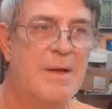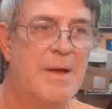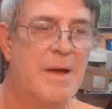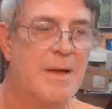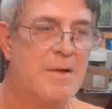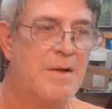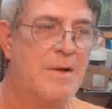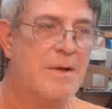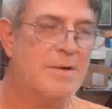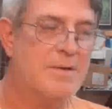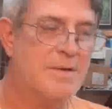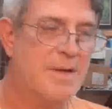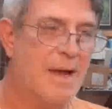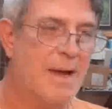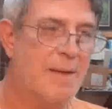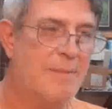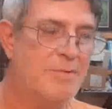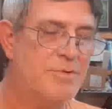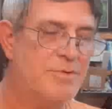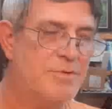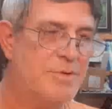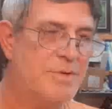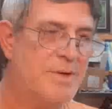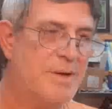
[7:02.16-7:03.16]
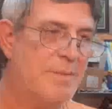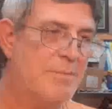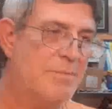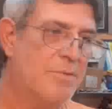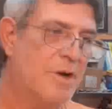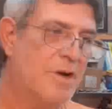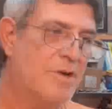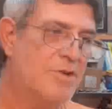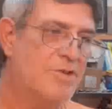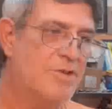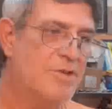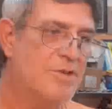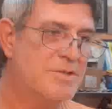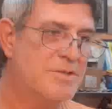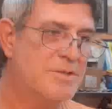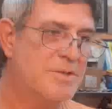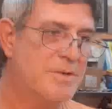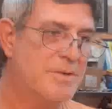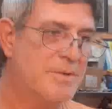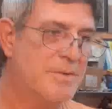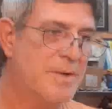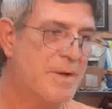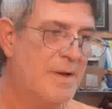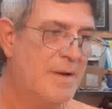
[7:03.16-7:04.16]
A lot of times you get brushes
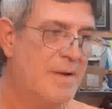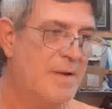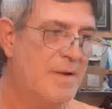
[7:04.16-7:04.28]
and